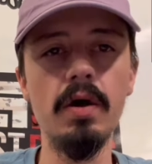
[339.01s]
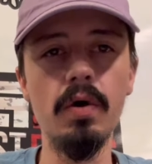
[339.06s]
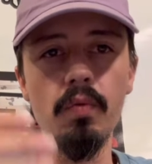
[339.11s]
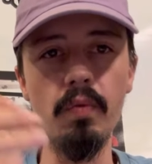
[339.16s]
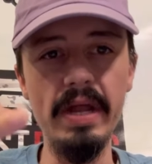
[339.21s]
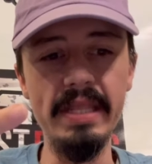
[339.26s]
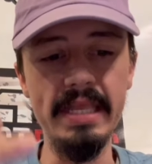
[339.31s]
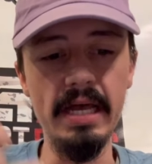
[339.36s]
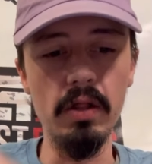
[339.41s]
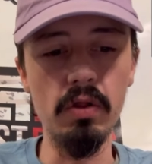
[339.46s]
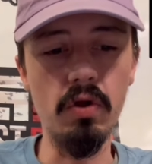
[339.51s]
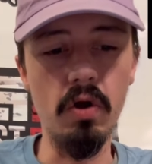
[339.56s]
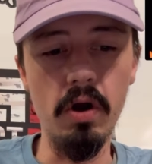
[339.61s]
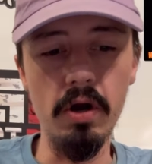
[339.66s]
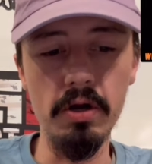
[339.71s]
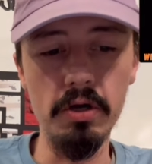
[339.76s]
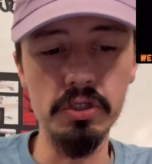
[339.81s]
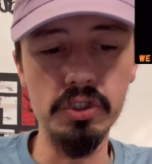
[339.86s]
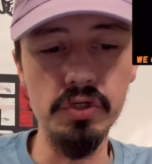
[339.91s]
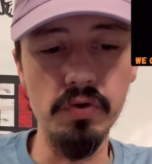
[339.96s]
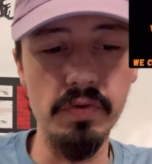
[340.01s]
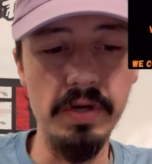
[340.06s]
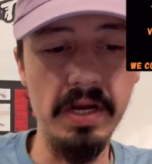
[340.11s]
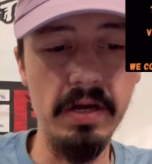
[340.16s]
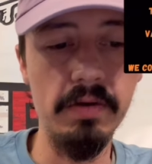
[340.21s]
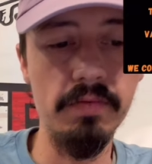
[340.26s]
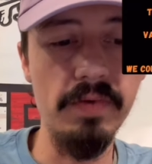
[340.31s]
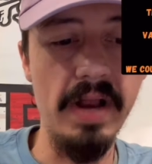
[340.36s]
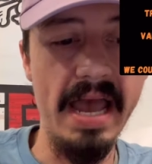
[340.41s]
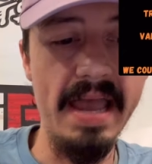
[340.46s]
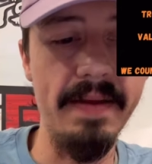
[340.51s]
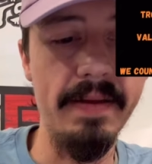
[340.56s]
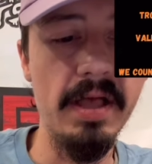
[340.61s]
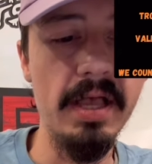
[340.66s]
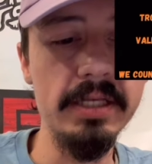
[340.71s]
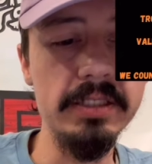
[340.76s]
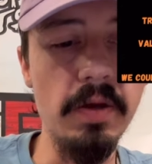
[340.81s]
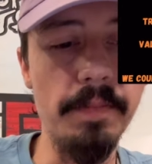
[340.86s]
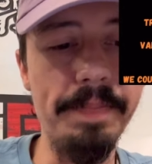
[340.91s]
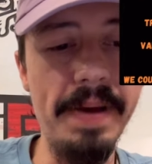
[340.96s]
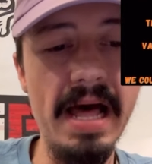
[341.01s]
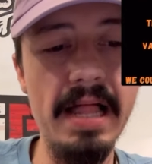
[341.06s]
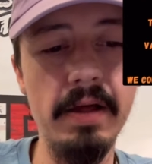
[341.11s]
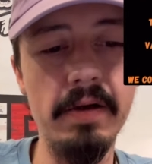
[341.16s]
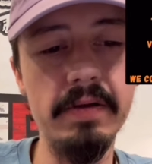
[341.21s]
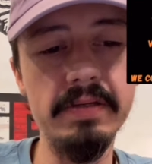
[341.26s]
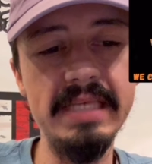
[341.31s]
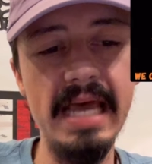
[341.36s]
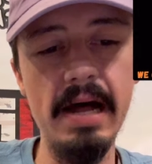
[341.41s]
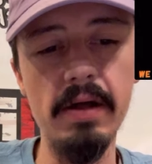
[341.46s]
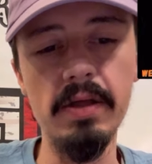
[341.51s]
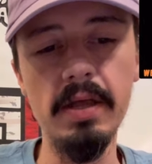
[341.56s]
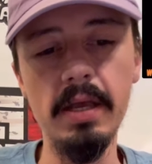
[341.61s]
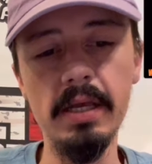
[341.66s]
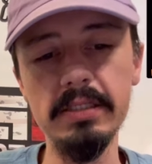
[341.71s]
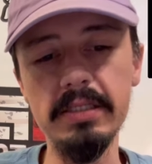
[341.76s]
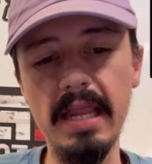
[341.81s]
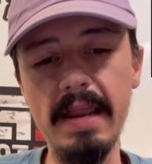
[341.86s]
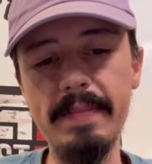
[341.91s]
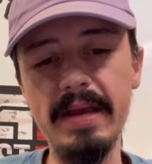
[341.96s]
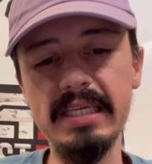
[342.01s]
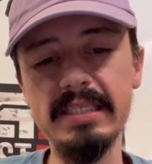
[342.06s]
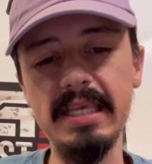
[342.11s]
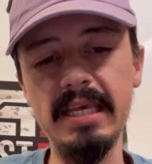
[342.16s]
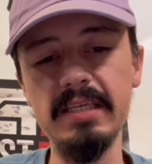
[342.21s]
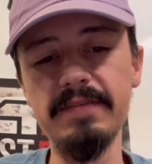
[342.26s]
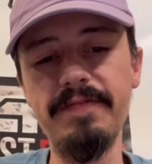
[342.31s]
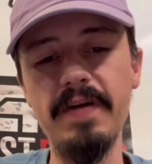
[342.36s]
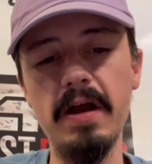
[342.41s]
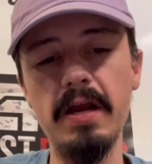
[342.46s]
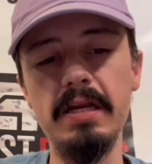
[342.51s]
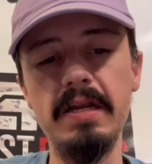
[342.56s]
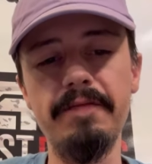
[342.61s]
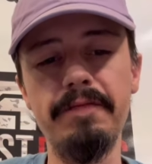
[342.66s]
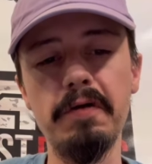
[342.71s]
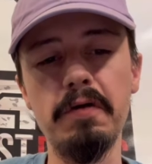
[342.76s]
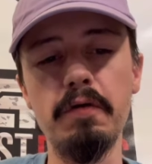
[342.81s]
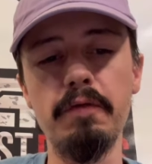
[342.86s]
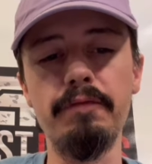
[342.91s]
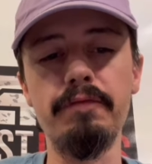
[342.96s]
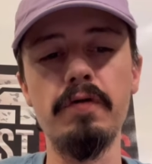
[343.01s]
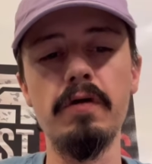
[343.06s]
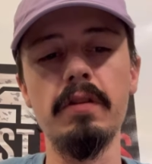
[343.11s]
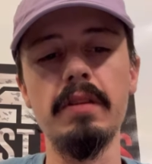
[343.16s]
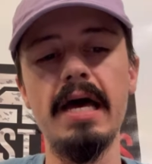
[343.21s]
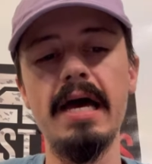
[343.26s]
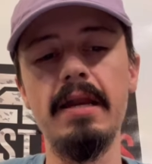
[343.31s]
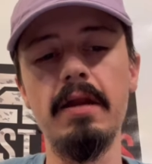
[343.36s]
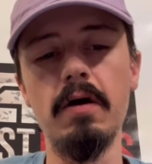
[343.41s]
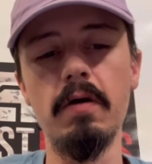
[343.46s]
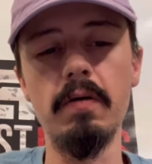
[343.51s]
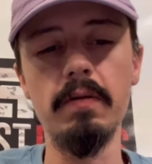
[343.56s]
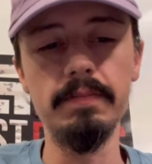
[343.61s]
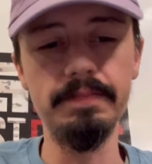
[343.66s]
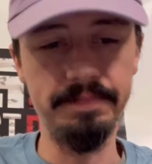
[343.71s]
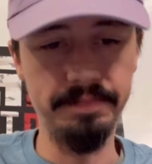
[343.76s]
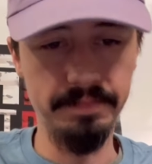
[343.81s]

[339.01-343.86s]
Wendell Carter Jr. Right, so Paolo is out, so that makes things very difficult for Orlando,